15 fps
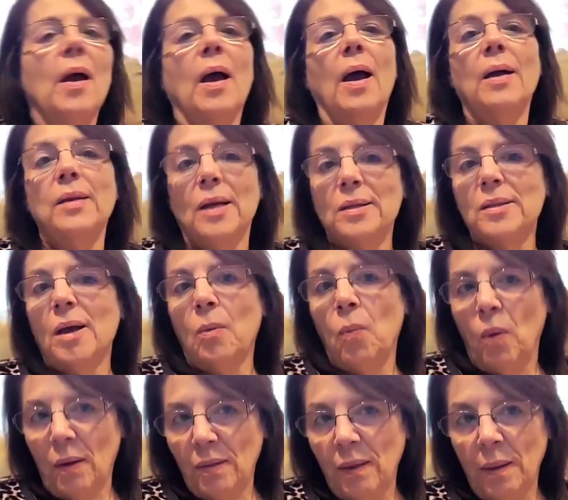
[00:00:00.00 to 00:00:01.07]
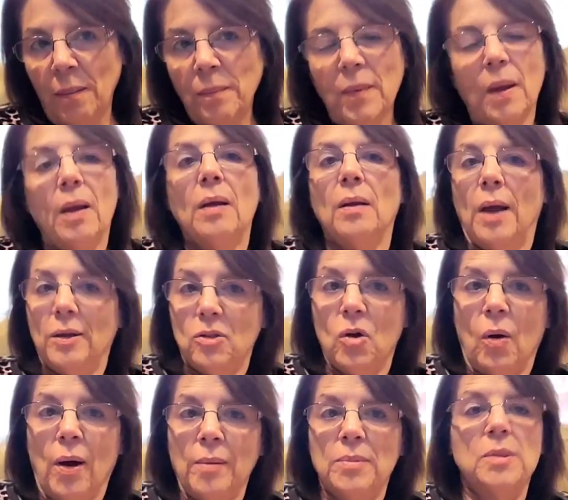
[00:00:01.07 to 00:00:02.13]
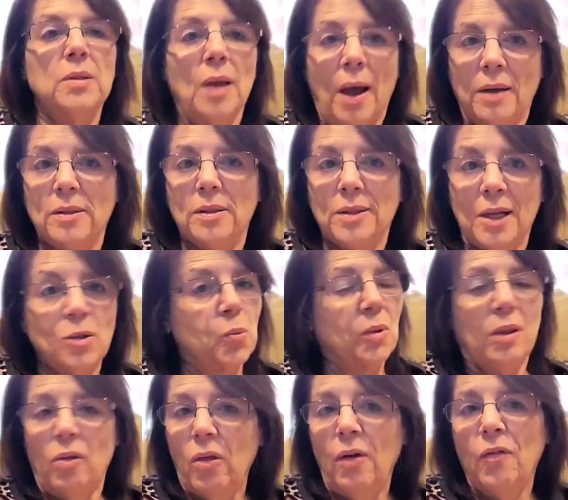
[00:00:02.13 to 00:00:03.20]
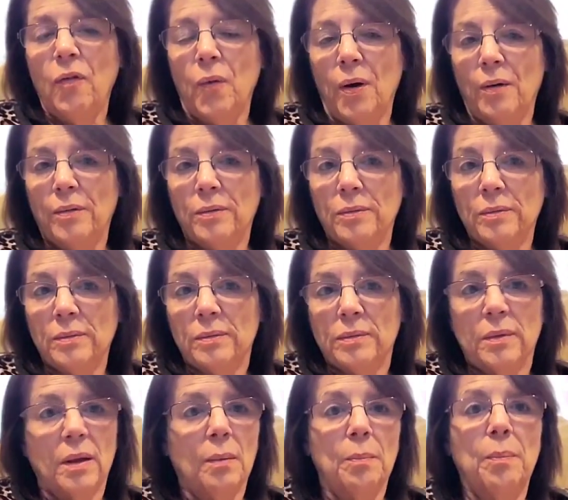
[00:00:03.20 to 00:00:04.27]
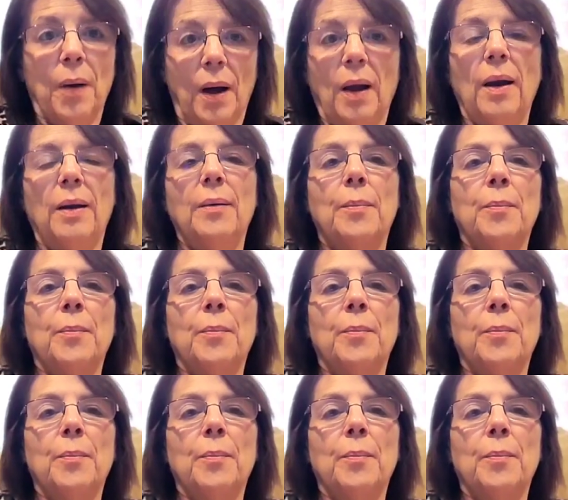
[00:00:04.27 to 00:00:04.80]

And yes, I want them at times. Yes, that's what they're there for. But